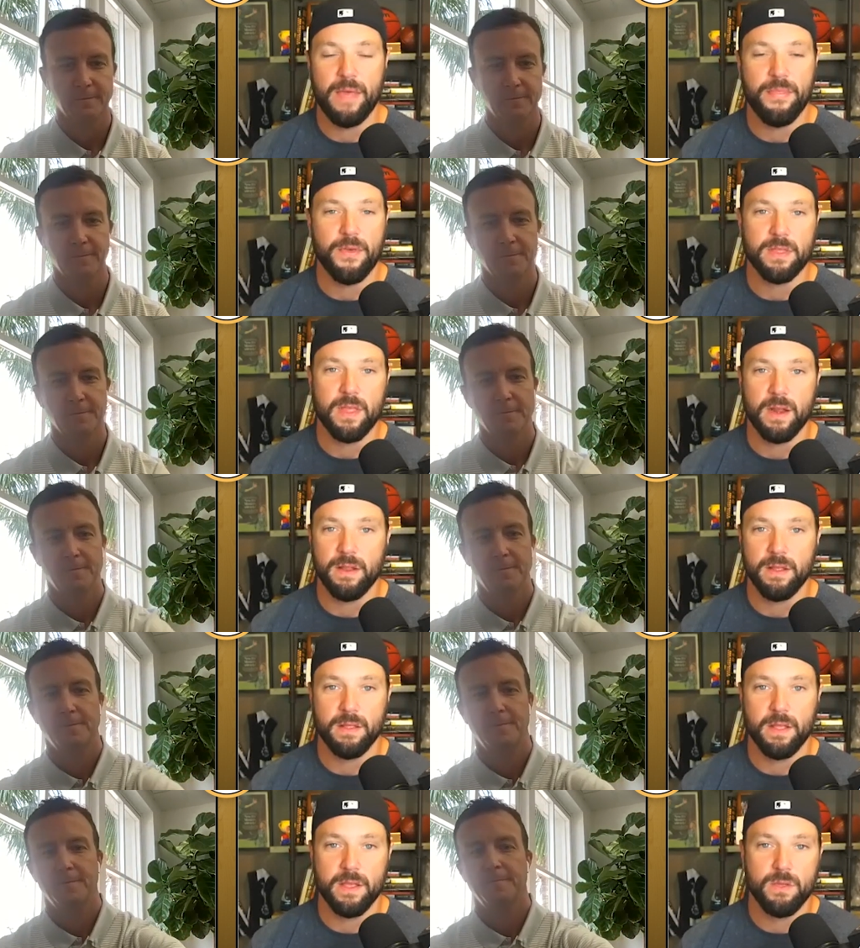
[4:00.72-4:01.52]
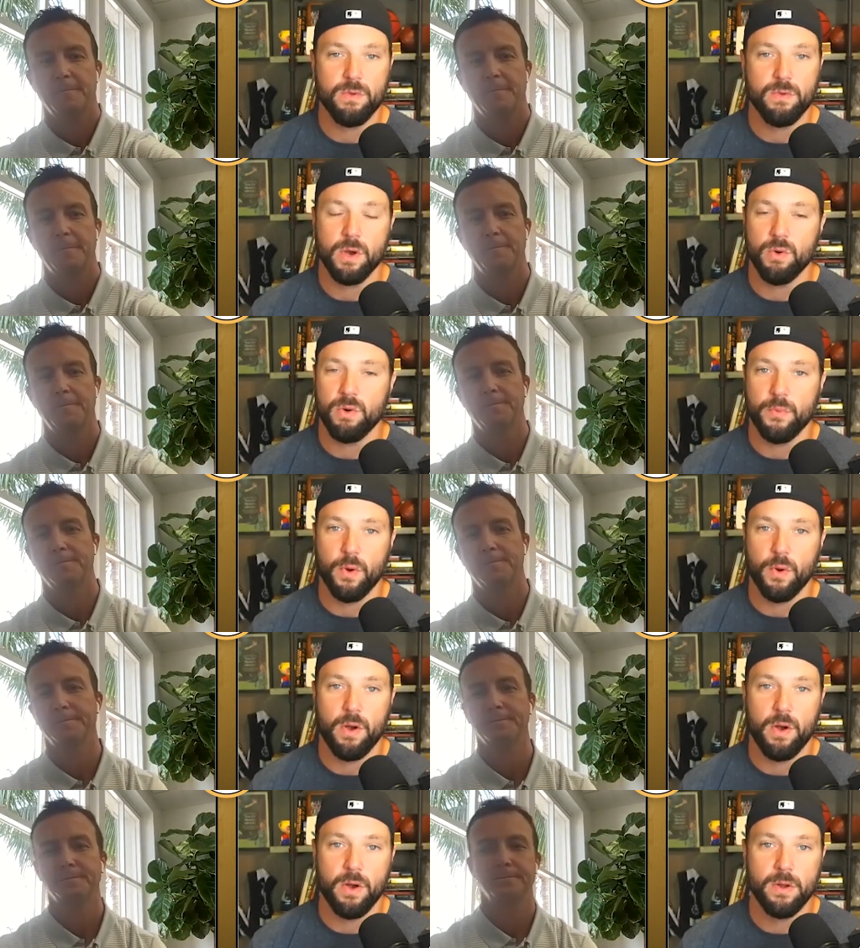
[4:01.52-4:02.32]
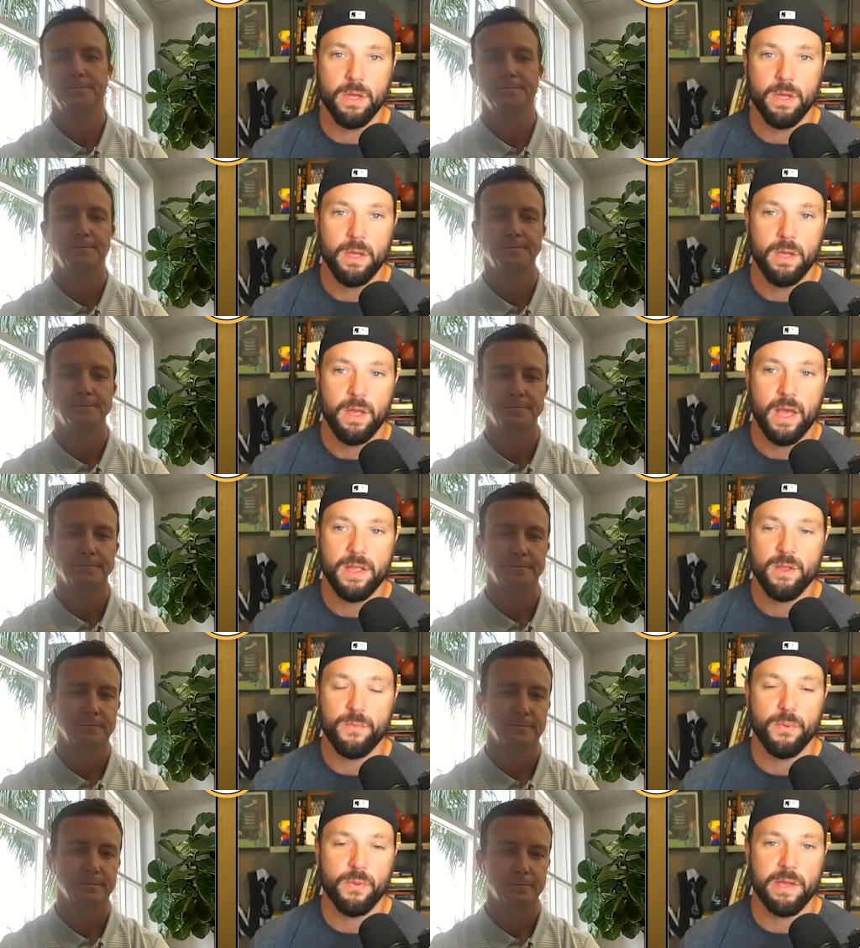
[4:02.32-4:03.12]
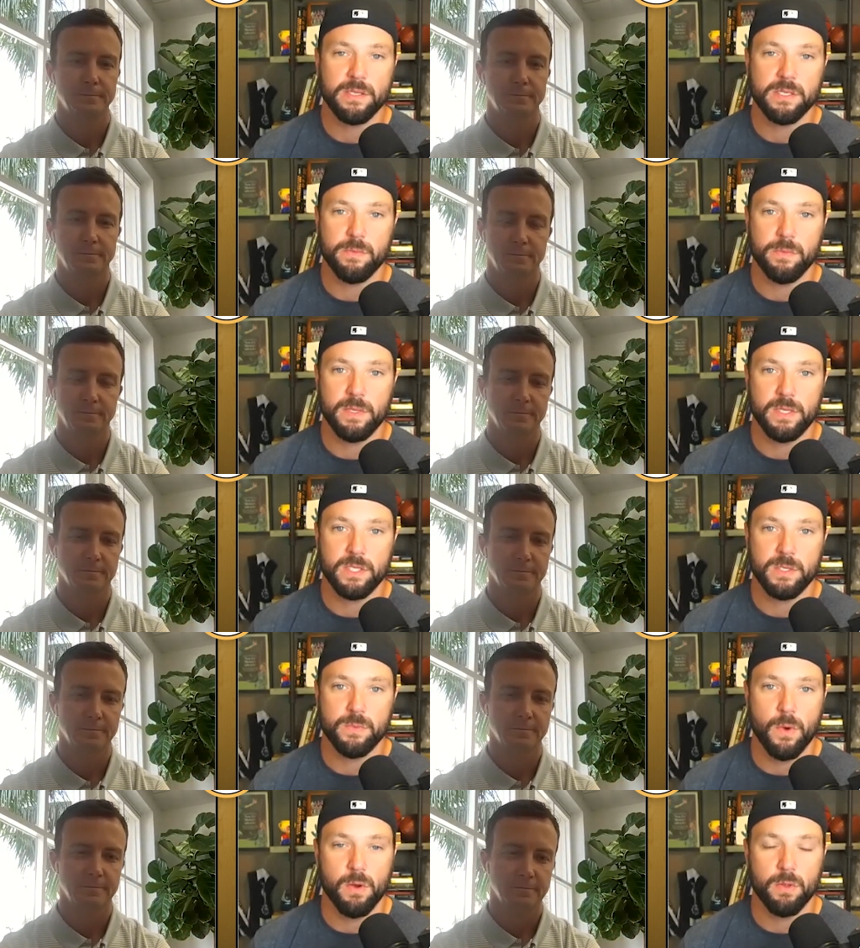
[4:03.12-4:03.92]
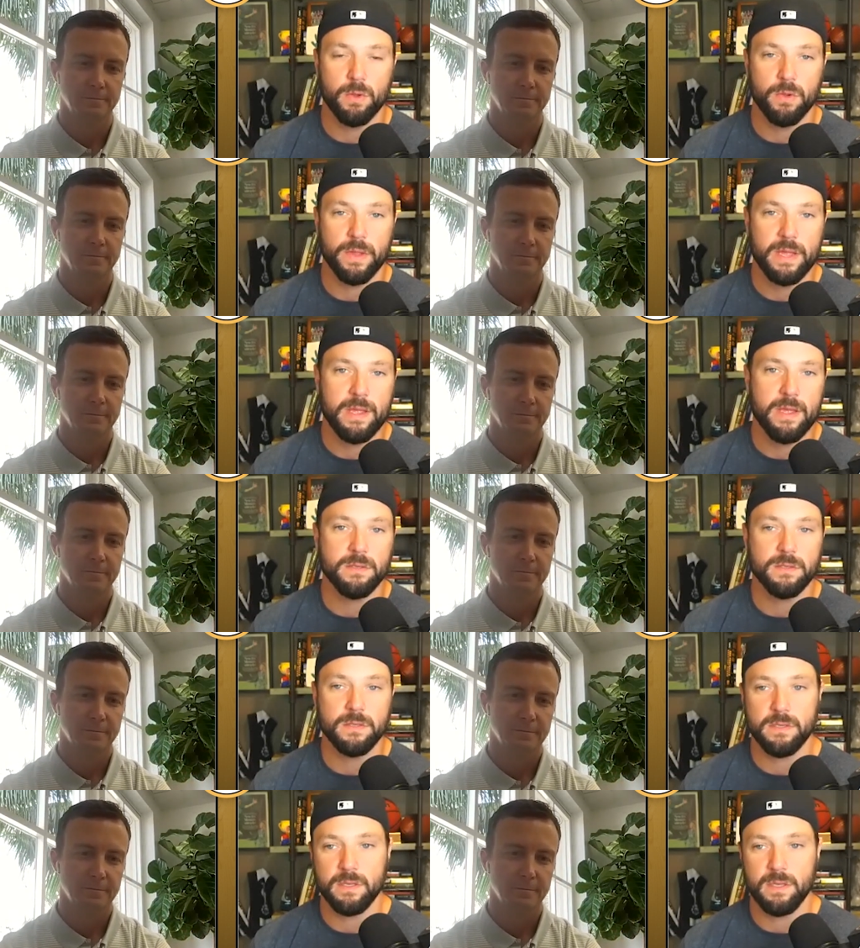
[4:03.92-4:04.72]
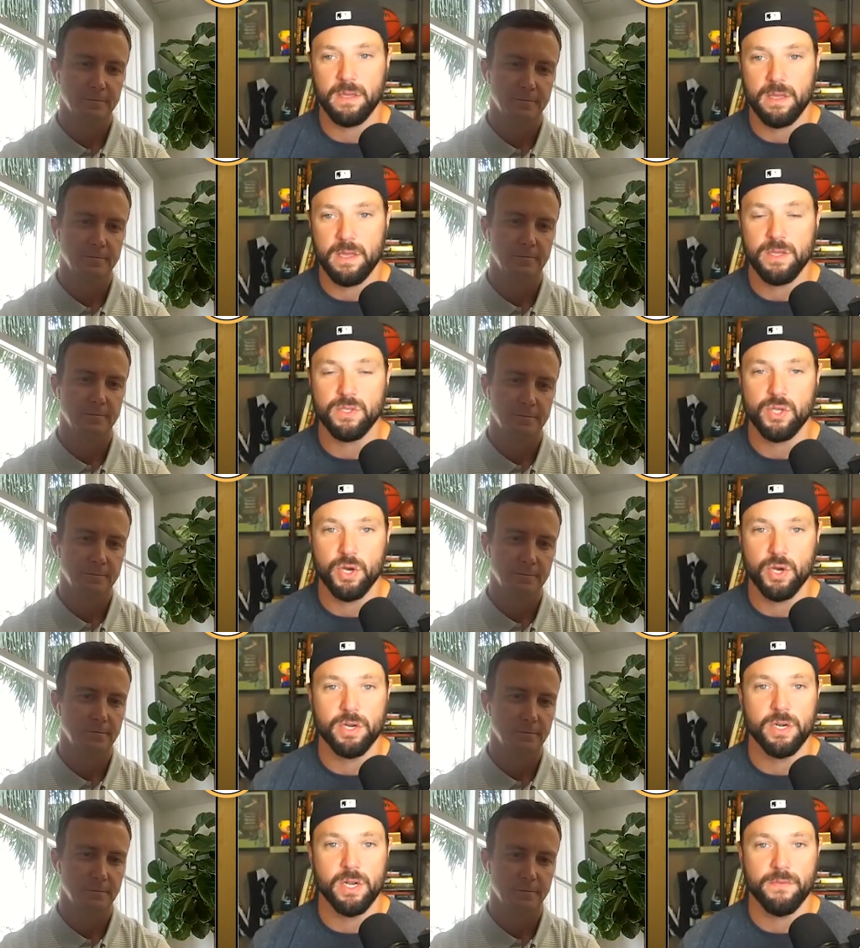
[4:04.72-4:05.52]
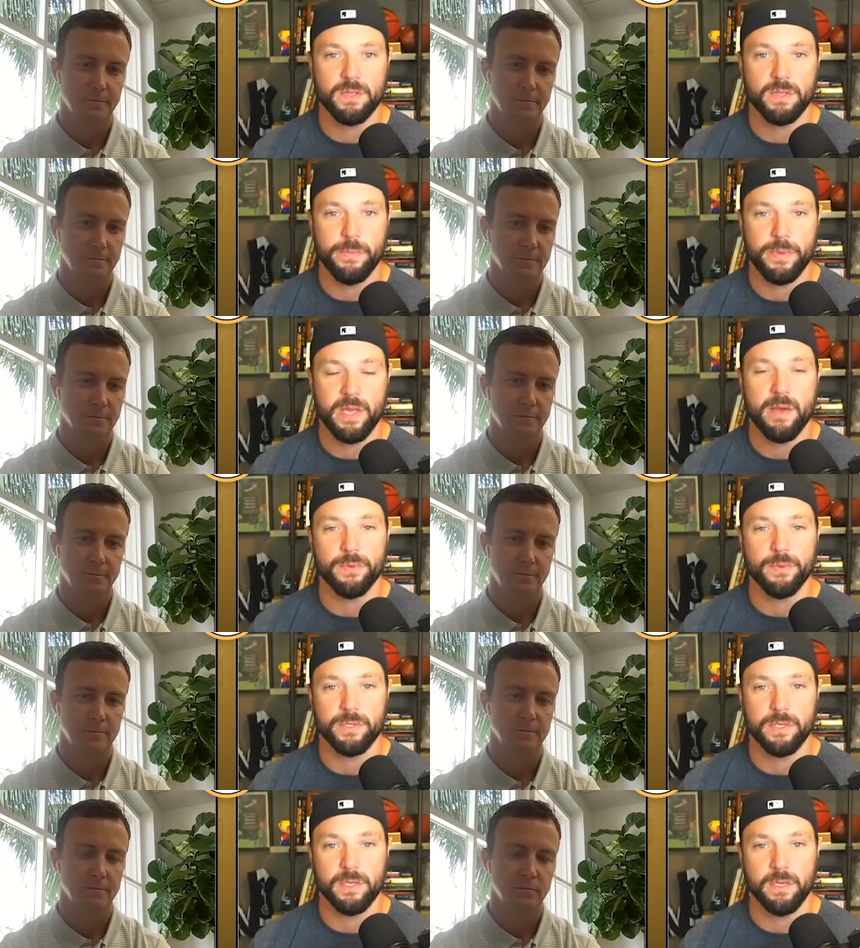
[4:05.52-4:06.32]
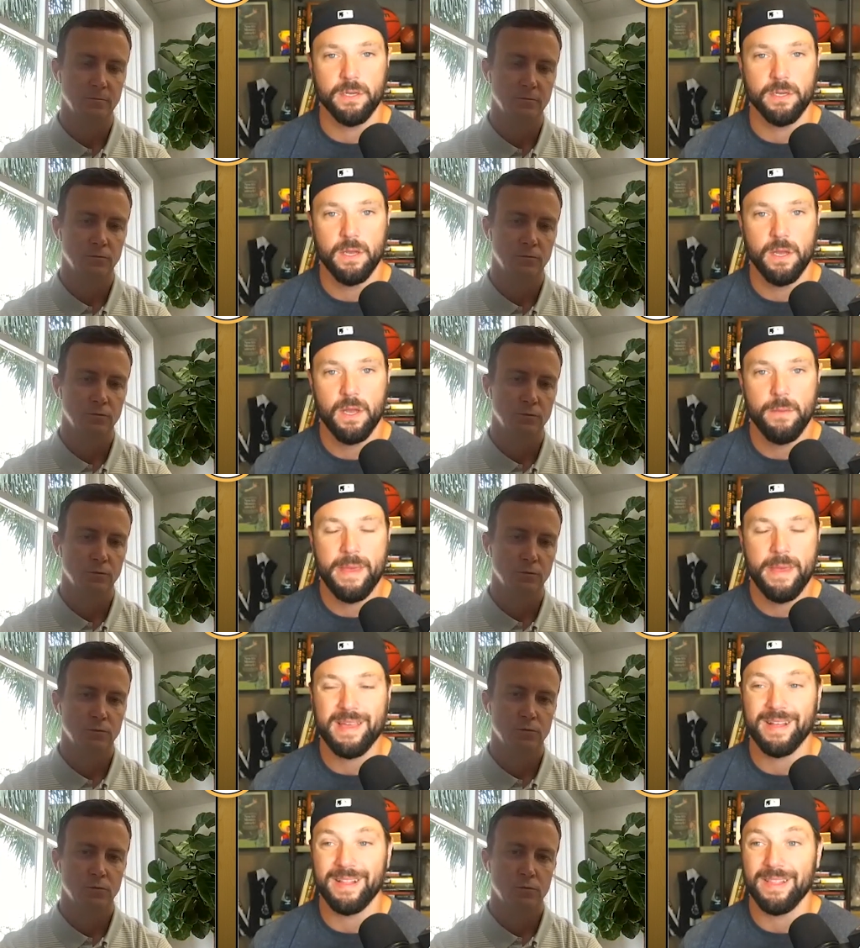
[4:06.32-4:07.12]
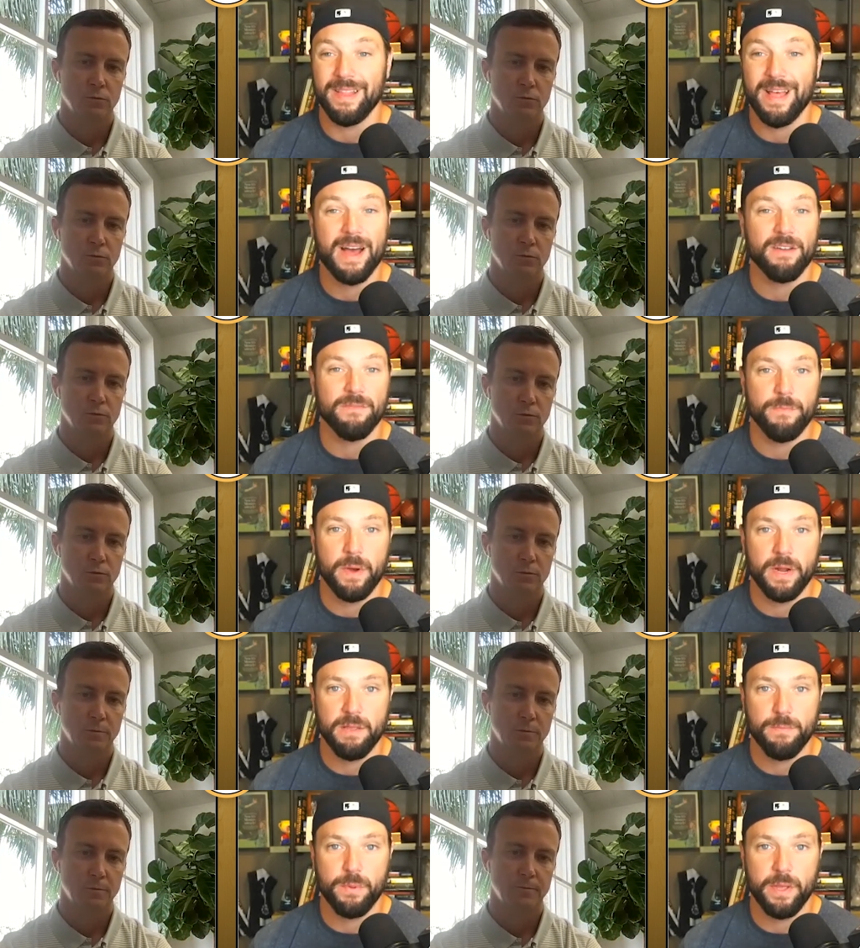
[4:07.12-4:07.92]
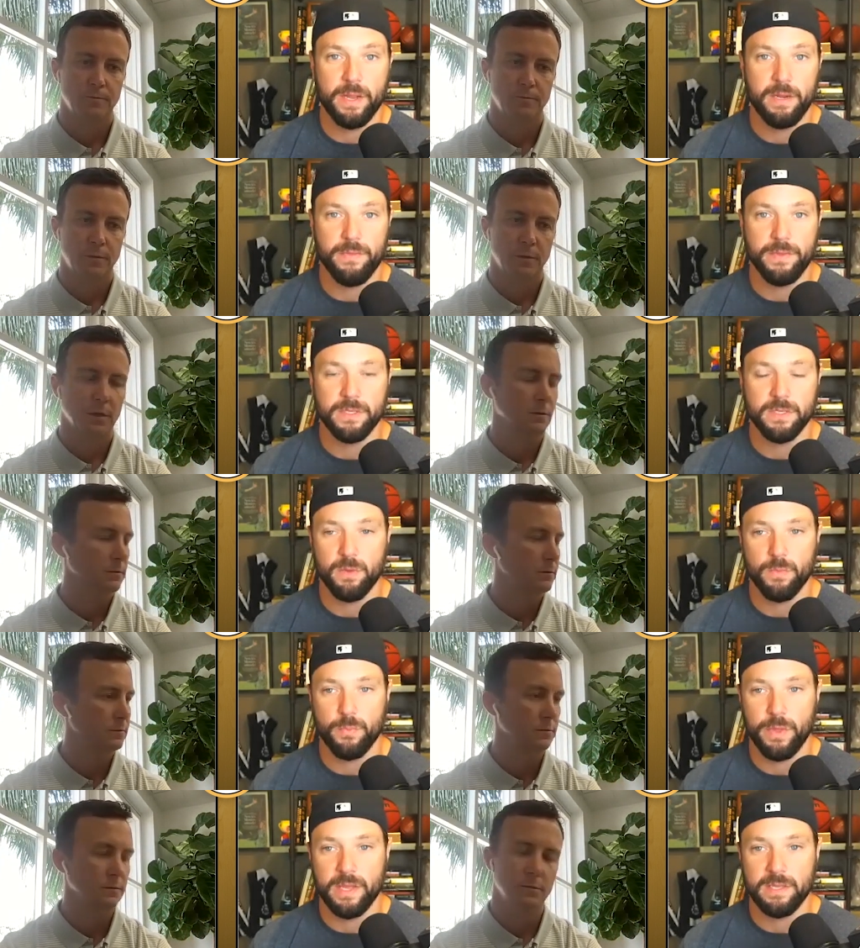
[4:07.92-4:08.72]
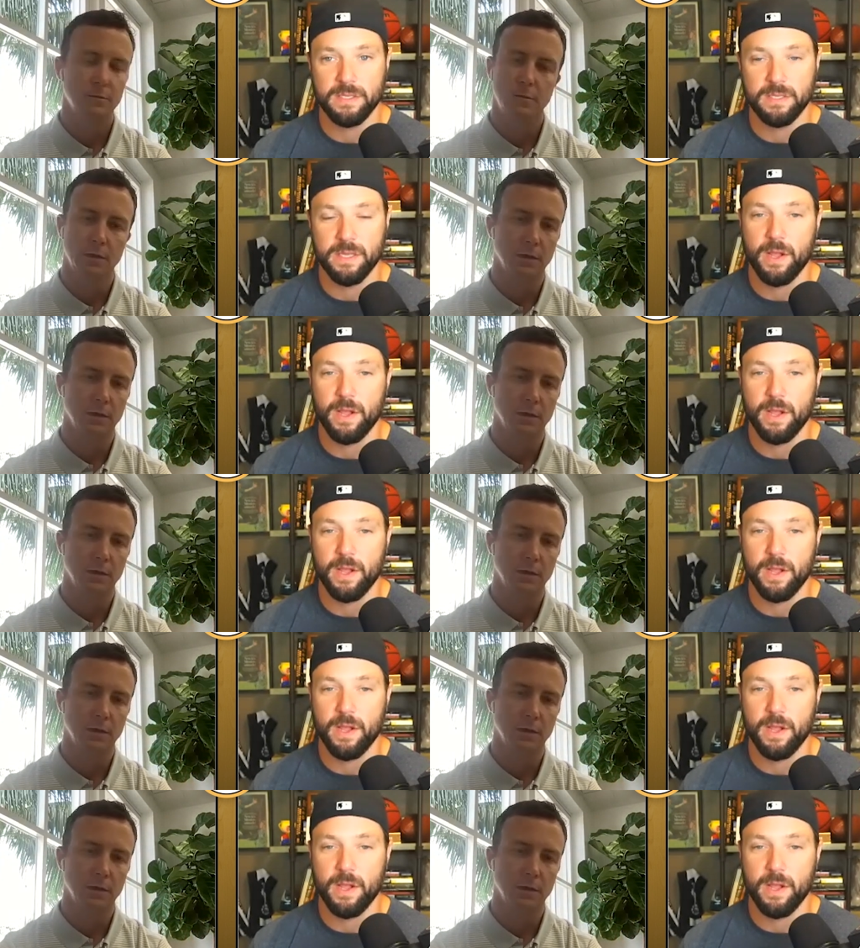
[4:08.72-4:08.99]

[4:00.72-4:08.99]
Speaker 1: I think that like you go abroad and you play in some of these smaller leagues, he's good enough to be able to make a lot of money playing in these other places.